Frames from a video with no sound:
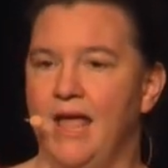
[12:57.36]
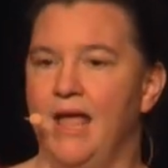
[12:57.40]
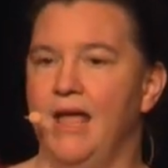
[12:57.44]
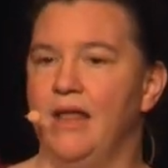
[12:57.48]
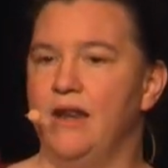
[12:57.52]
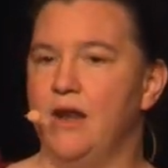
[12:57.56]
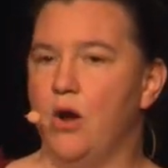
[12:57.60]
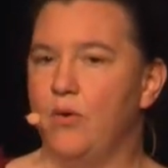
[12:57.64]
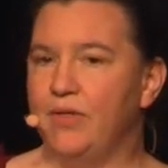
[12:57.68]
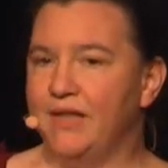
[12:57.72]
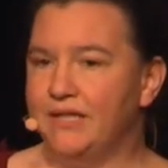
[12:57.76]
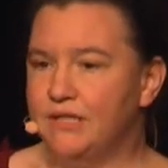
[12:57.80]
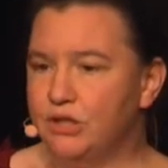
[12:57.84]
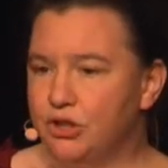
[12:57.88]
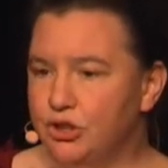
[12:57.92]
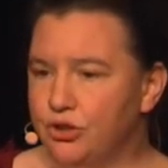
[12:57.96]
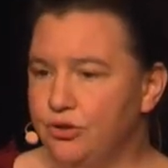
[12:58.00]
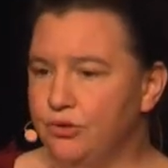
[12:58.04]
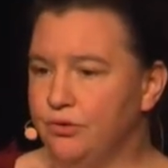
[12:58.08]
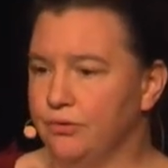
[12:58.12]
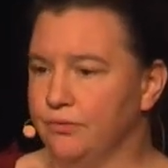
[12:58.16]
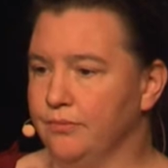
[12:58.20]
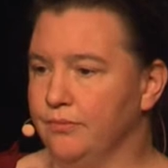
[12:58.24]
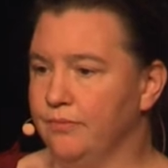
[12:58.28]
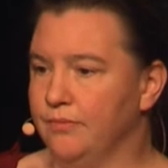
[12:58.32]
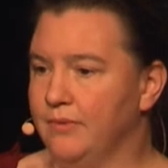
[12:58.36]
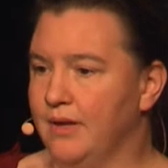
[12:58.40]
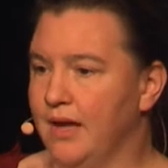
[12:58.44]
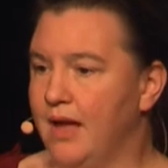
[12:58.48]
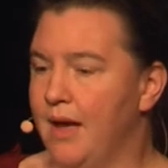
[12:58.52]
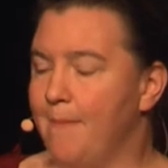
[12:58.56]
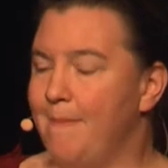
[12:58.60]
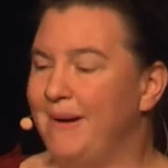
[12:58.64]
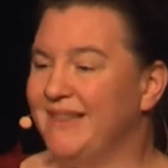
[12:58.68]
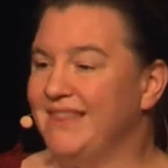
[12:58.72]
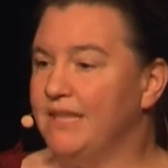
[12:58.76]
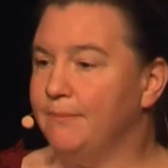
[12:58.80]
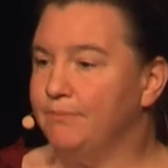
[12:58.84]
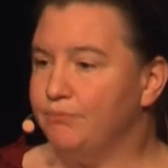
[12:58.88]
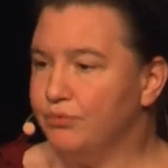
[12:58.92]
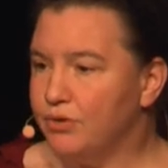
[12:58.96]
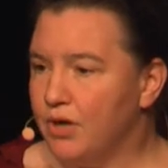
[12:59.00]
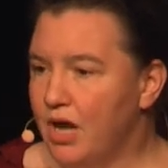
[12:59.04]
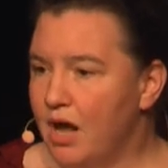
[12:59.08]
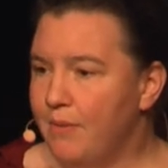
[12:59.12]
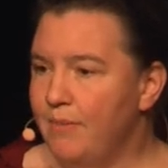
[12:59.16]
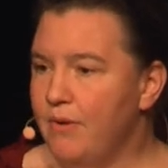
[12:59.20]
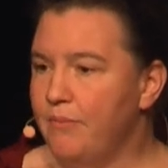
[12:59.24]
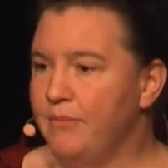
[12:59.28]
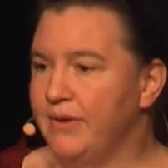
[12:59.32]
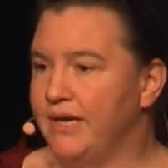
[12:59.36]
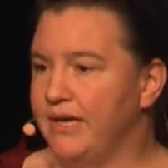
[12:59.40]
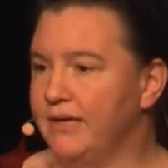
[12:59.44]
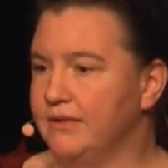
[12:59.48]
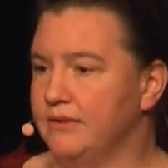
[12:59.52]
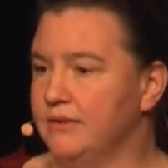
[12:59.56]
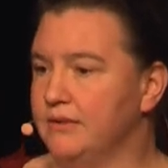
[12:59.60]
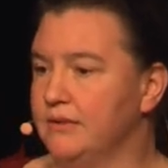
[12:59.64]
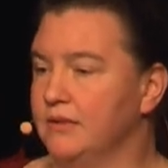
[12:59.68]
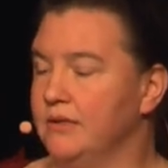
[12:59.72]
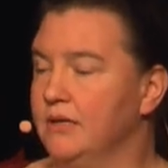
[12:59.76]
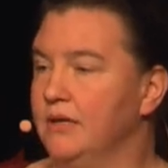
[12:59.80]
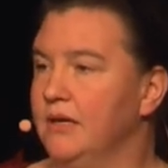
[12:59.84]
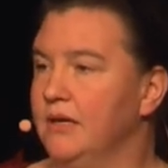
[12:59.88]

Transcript: Now that's true, but the problem is